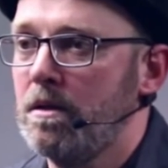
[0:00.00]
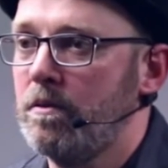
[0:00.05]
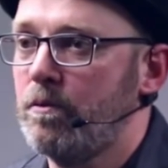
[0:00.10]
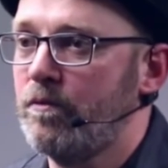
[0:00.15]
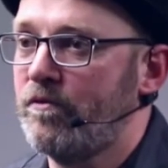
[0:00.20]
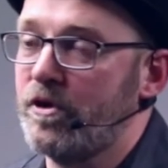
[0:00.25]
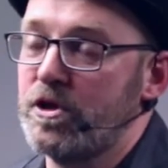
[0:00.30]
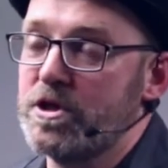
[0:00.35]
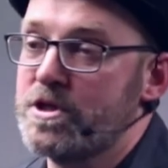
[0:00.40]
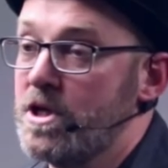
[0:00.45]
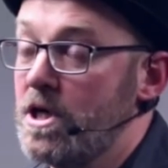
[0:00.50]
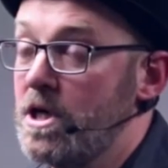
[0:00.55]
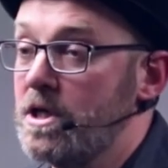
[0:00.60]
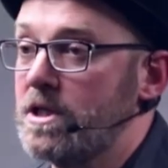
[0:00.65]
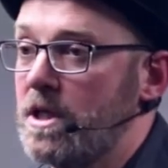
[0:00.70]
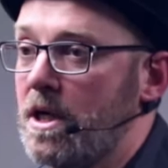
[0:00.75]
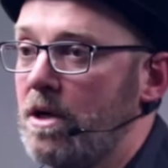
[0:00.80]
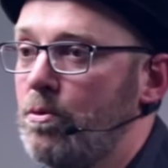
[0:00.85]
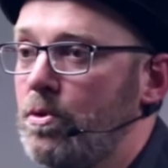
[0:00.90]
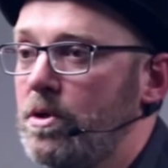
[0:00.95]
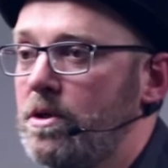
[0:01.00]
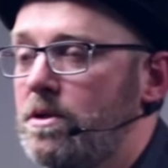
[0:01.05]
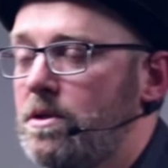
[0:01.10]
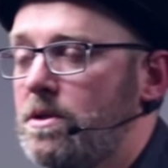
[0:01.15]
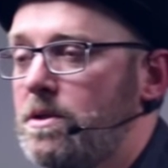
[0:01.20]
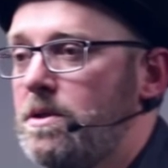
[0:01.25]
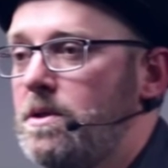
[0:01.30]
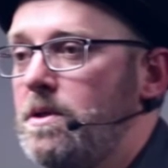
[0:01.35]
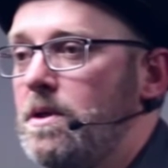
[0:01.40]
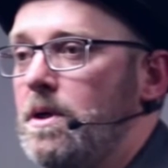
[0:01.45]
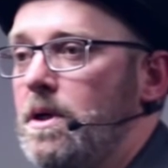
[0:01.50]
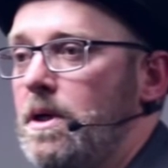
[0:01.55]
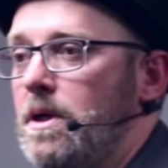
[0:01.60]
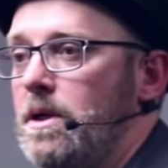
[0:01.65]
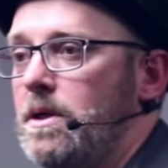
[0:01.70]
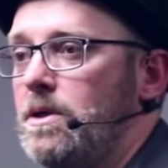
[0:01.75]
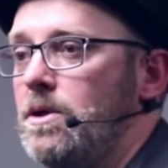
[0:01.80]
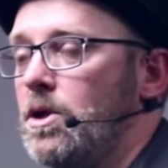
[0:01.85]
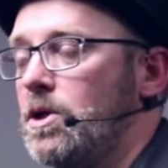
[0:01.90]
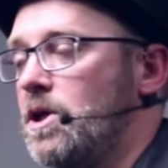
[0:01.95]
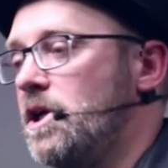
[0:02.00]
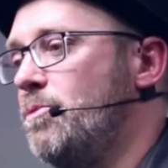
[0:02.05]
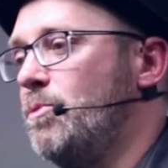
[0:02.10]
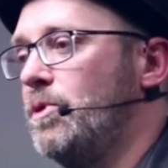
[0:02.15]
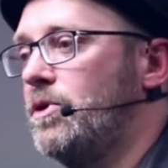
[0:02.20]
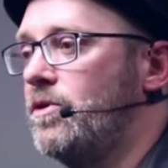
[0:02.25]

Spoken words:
For a start, I would not limit